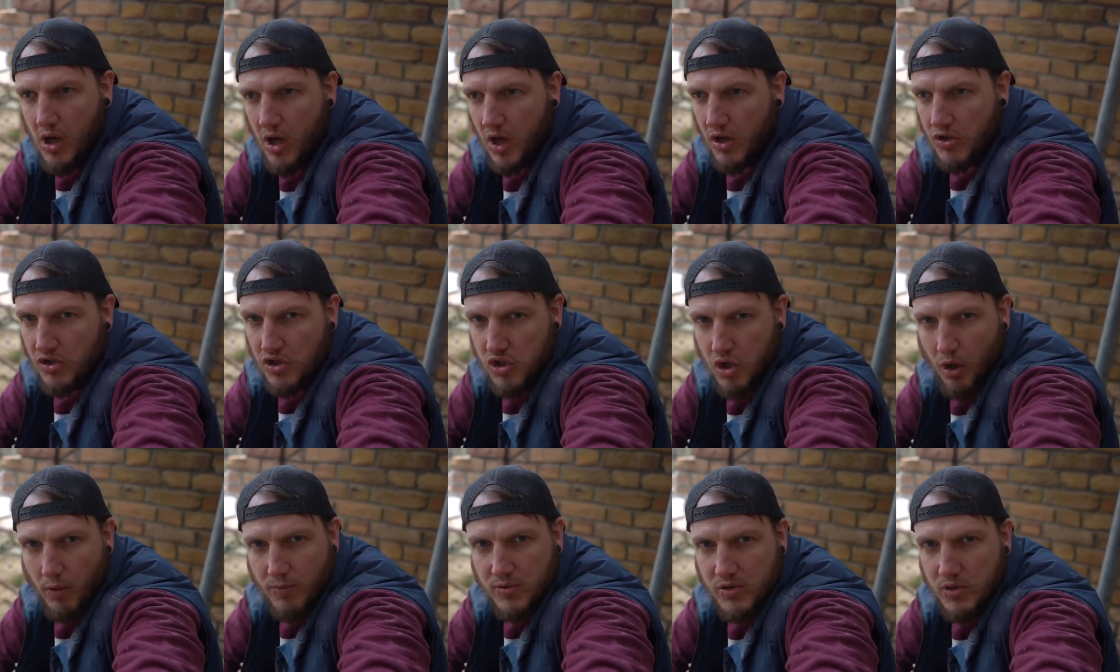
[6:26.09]
a
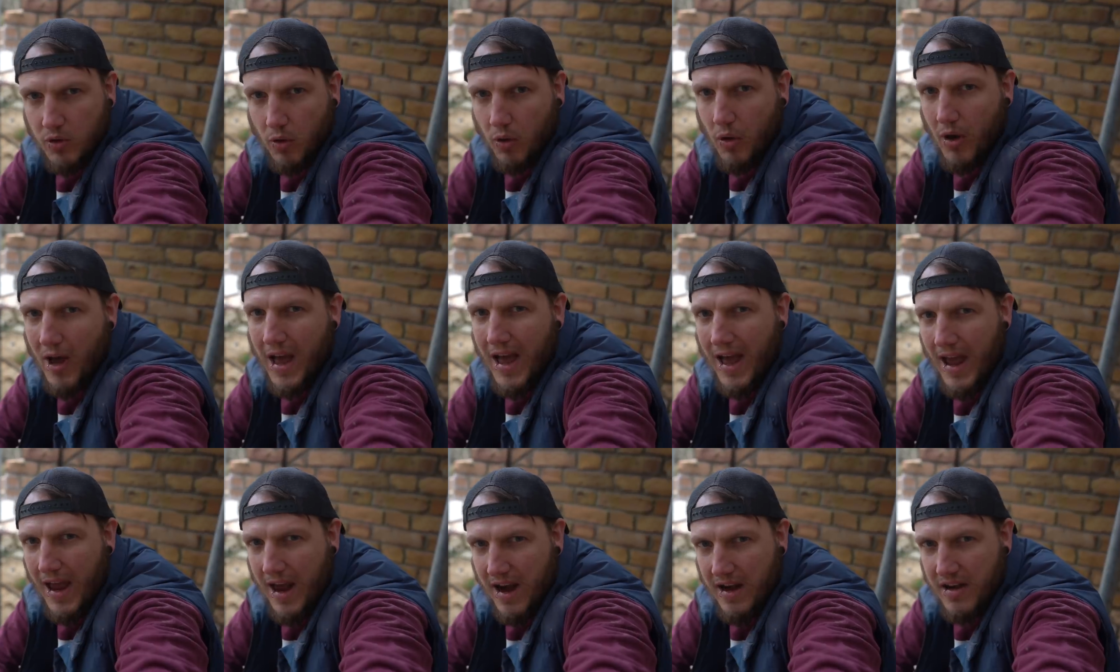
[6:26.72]
chop saw,
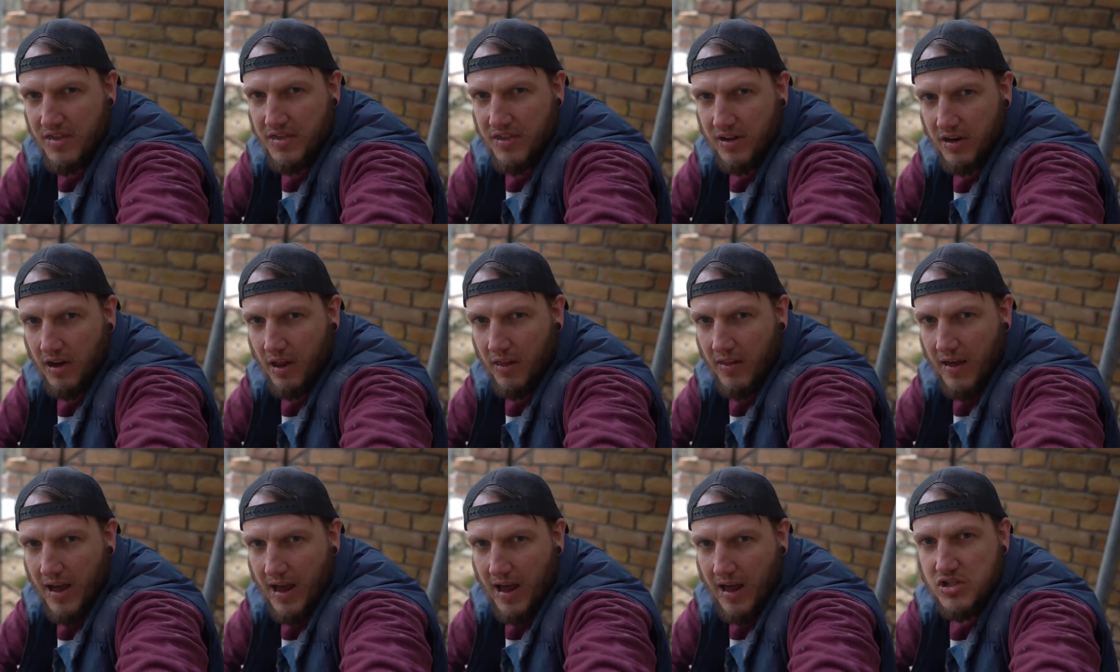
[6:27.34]
anything
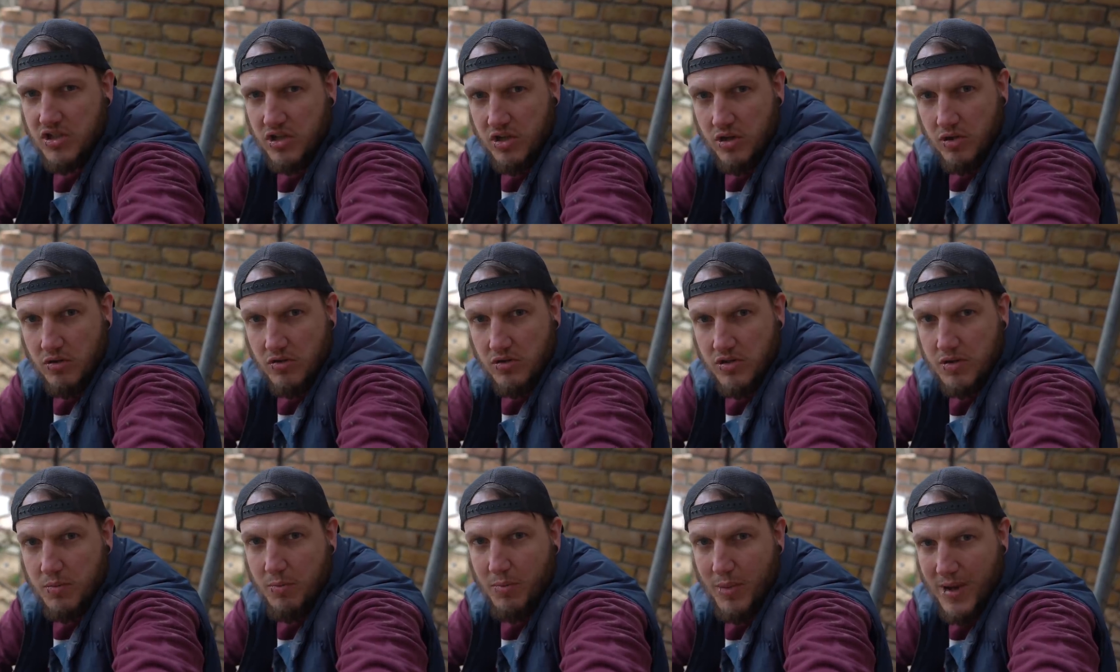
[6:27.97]
like that.
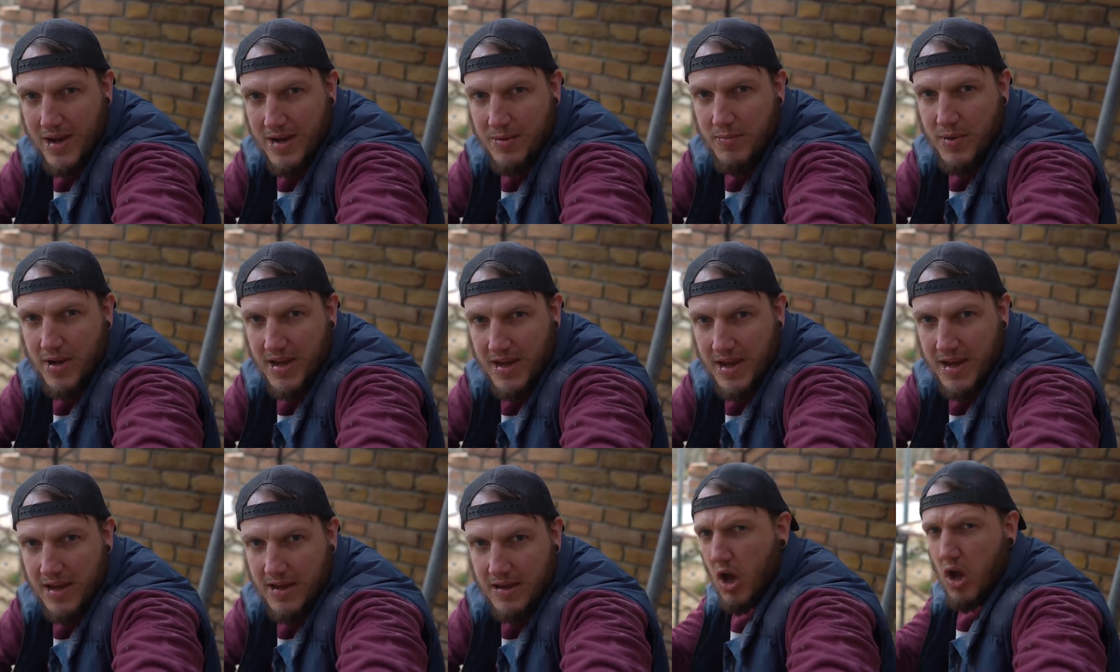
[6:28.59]
Use
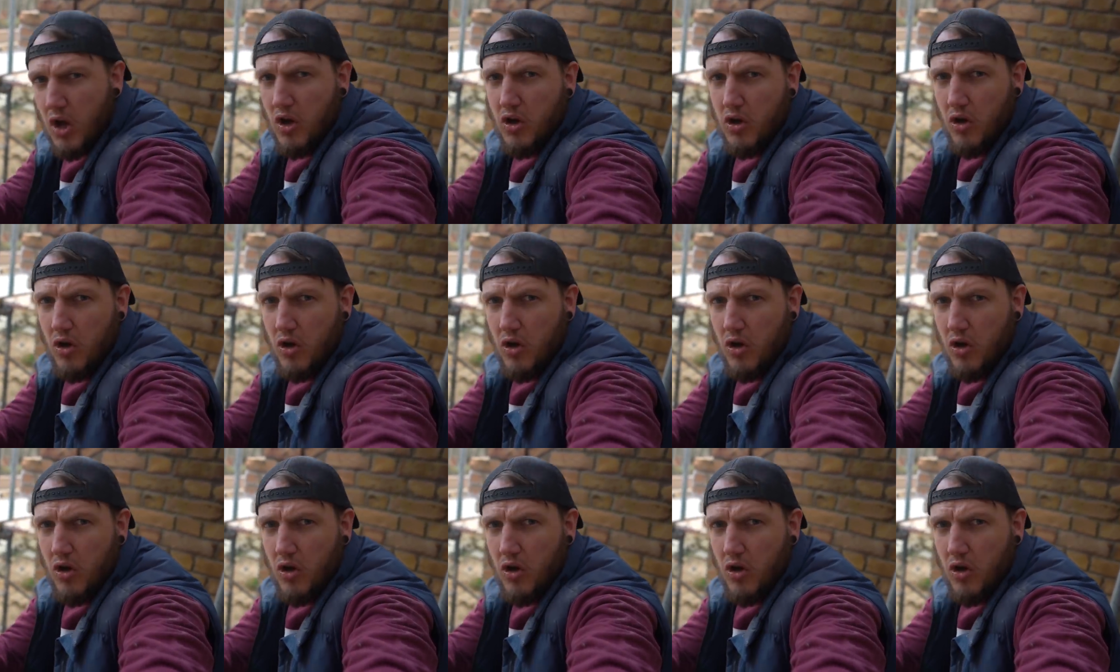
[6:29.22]
PPE.